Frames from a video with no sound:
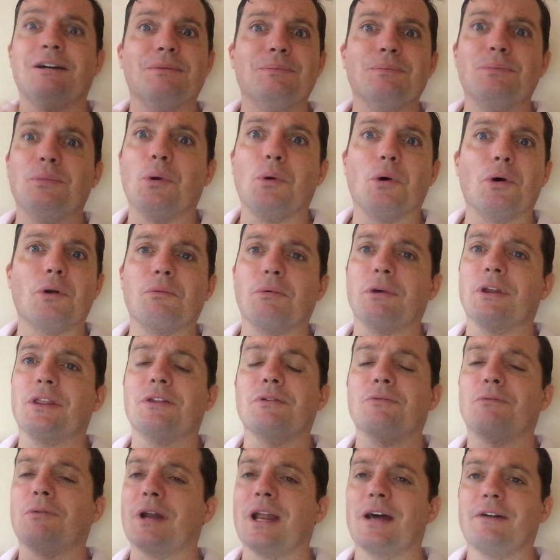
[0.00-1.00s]
born
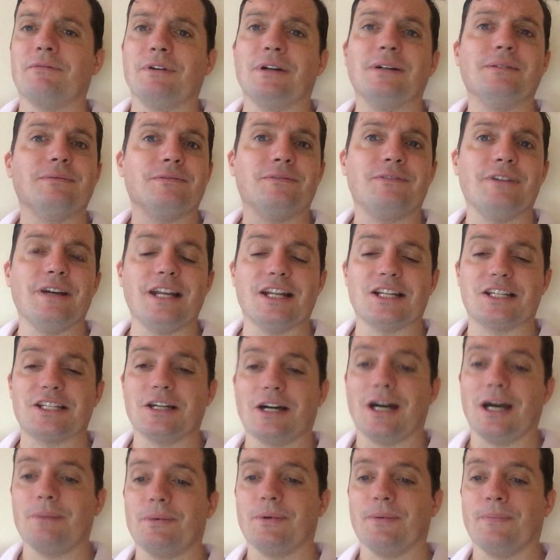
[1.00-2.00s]
with whatever
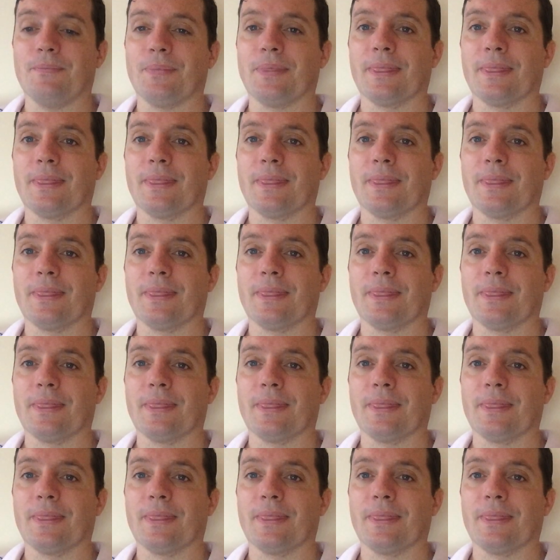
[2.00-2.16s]
phenotype.